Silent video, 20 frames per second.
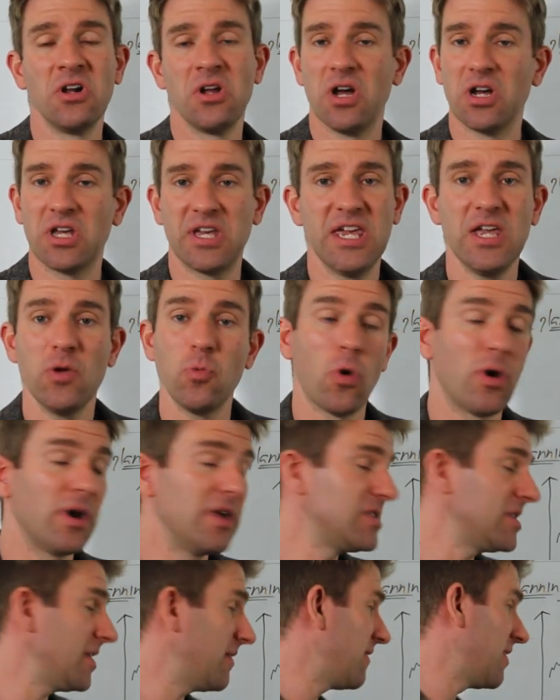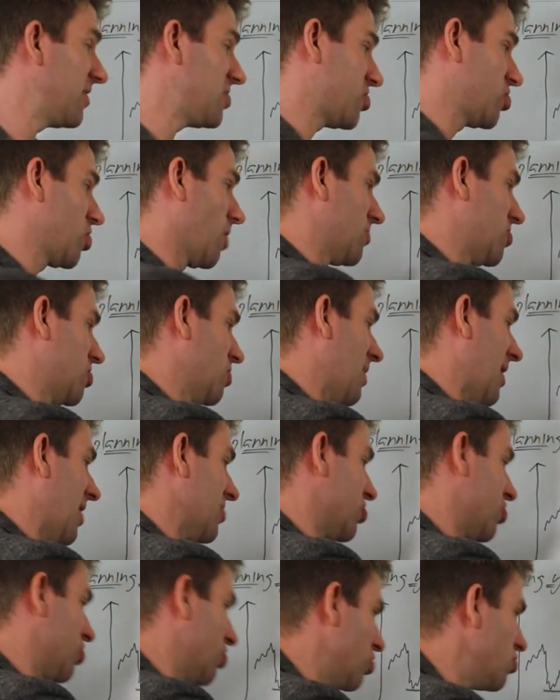A key one is if it stops you out
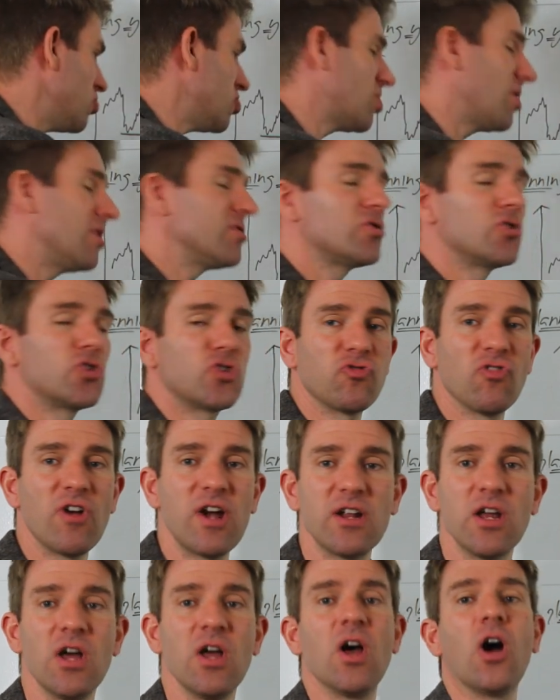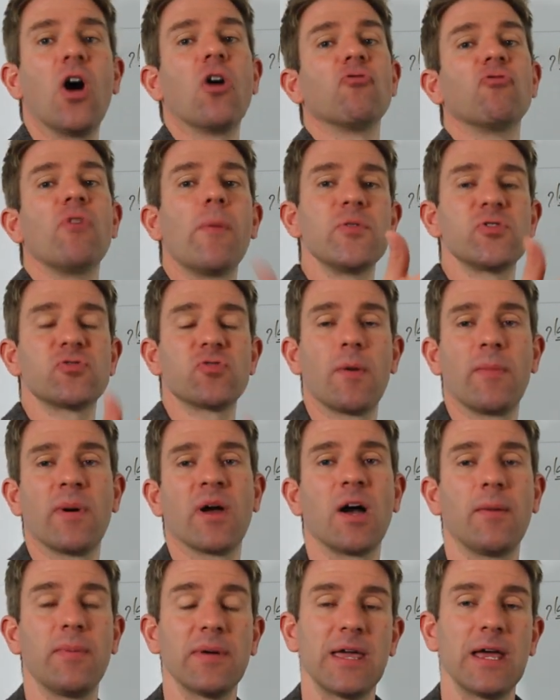as soon as you go into the trade and rips straight
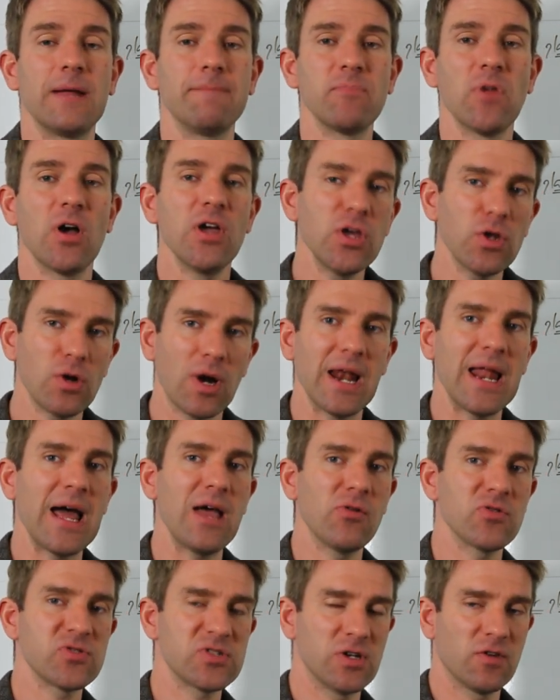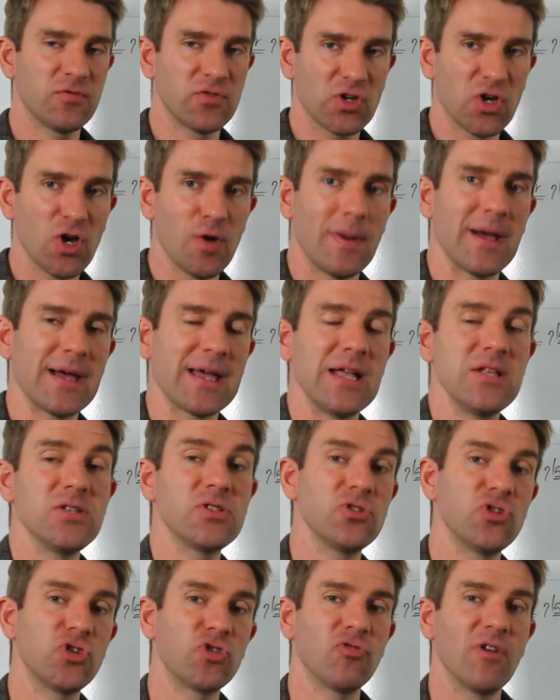back up again. Are you going to allow yourself to go back
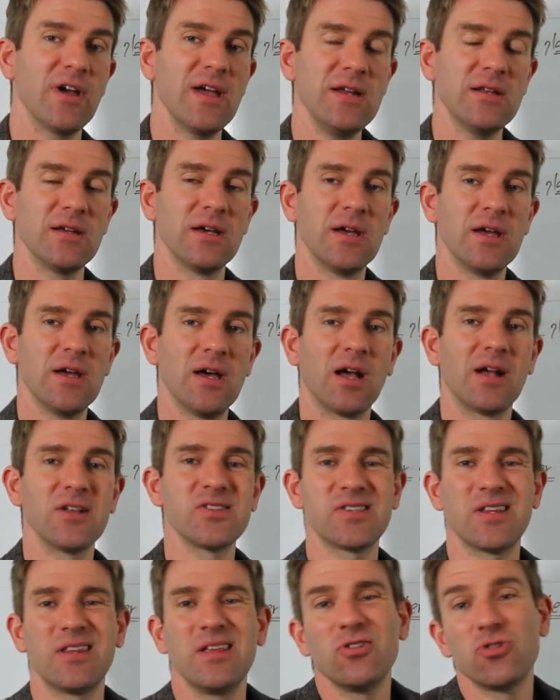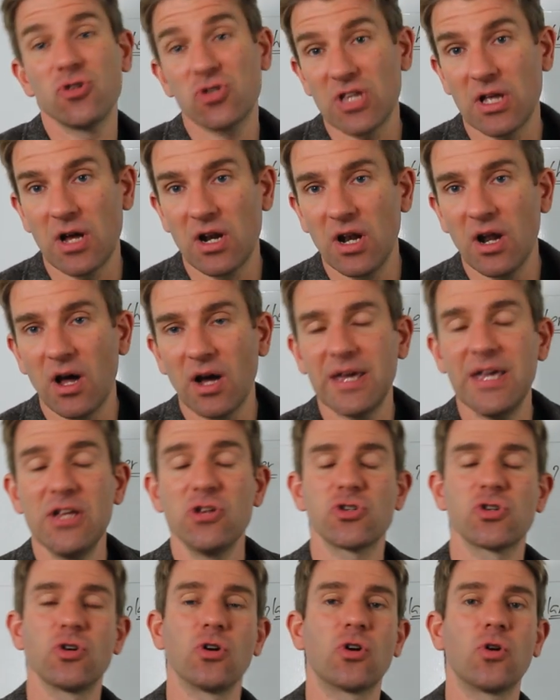into the trade and consider you just unlucky,
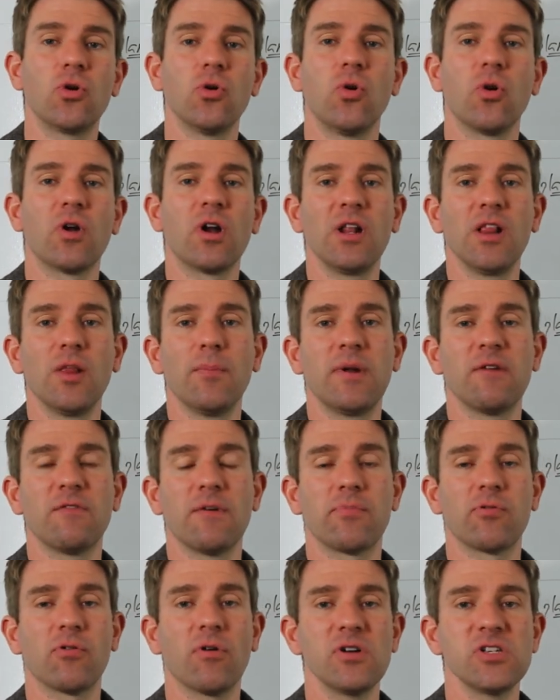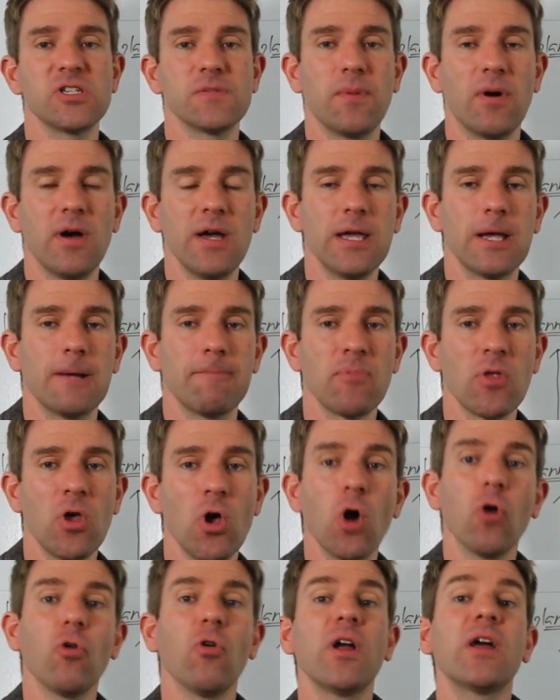just got caught on a little bit of a price spike?
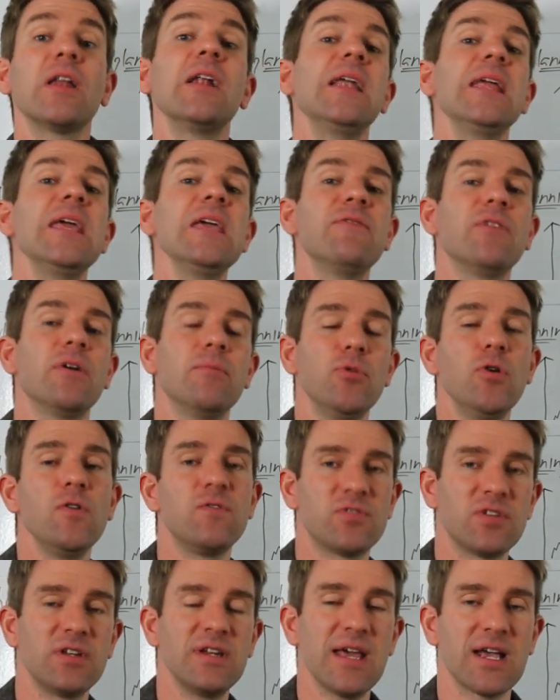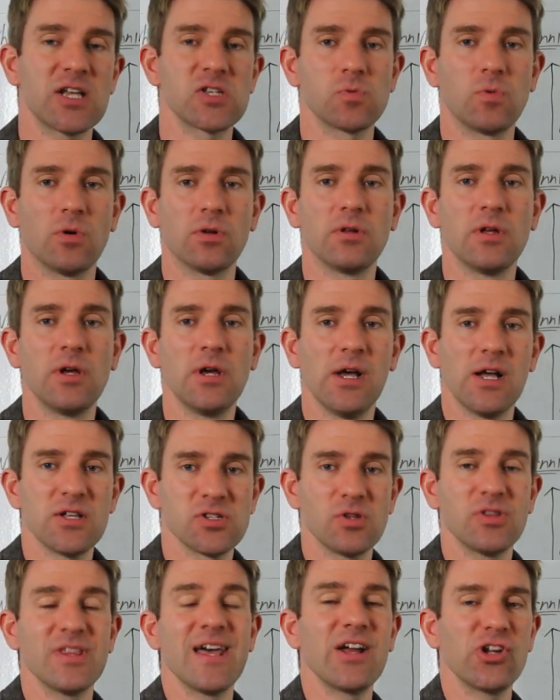Or are you going to leave it and move to the next one?
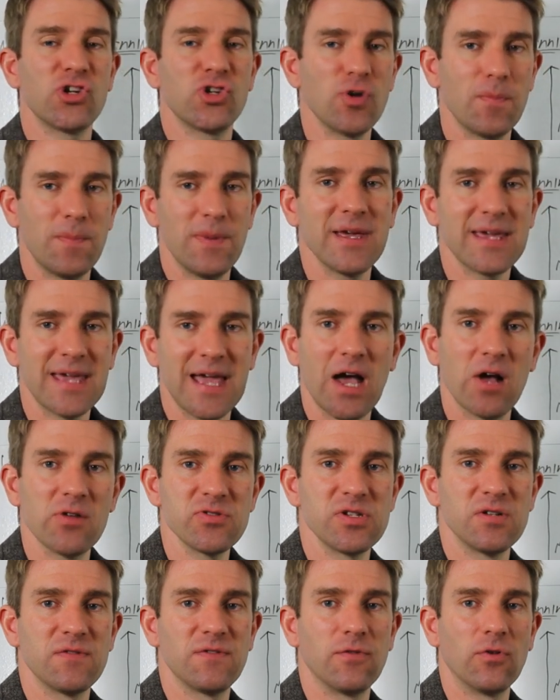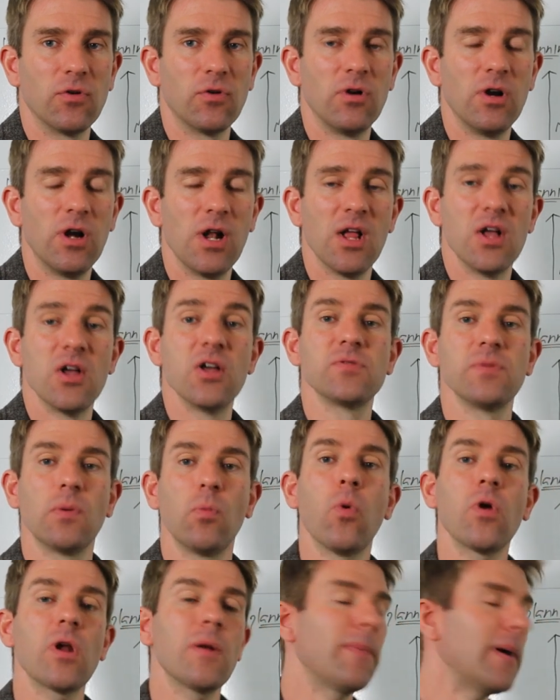So that should be accounted for. So
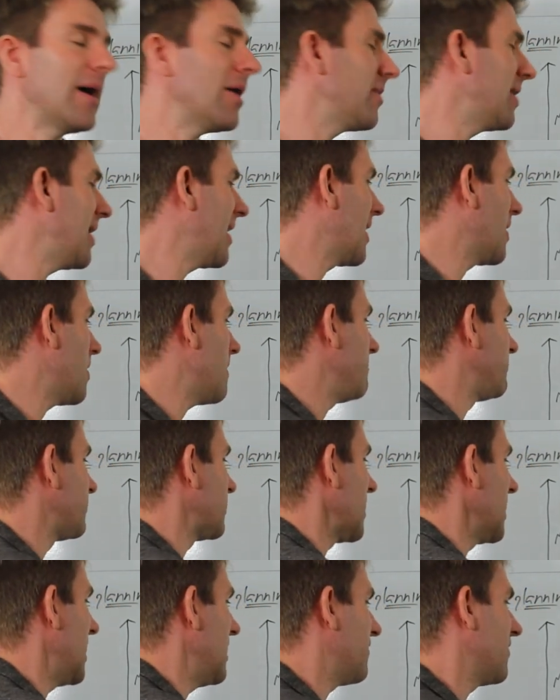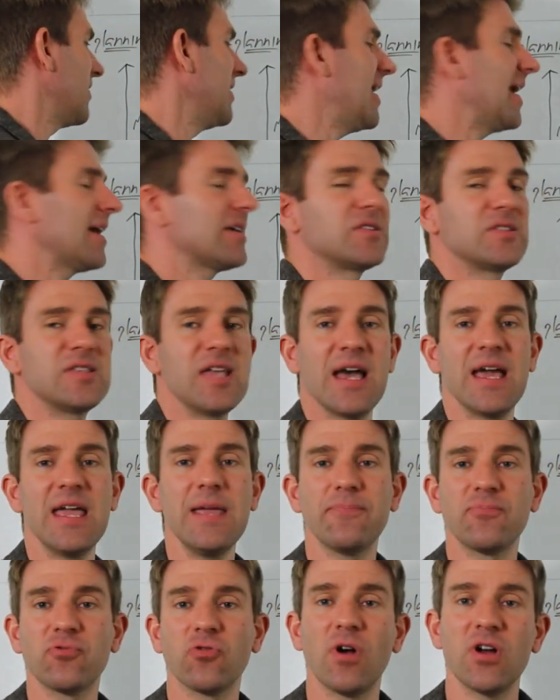what about now if the next
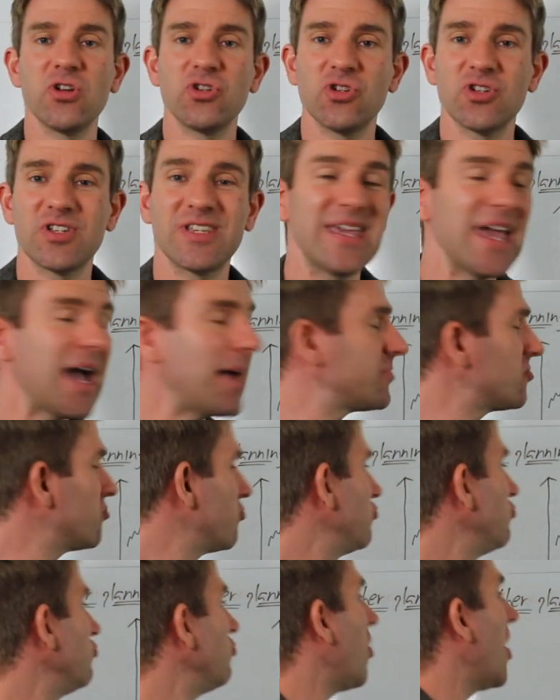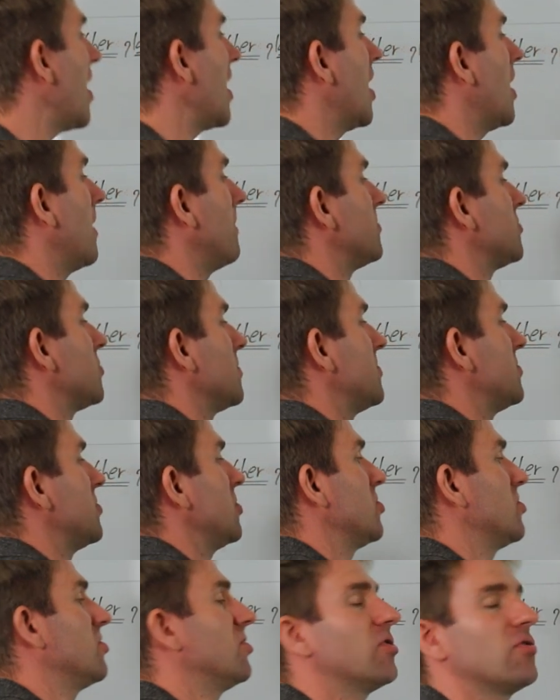day price just gaps right up to
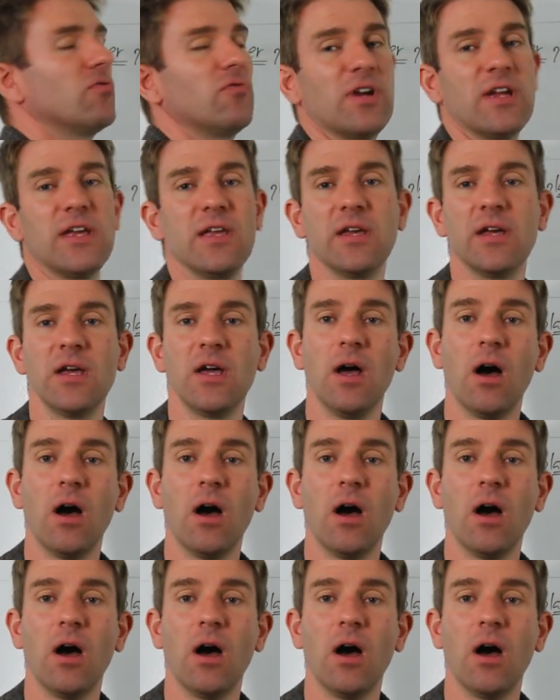position three?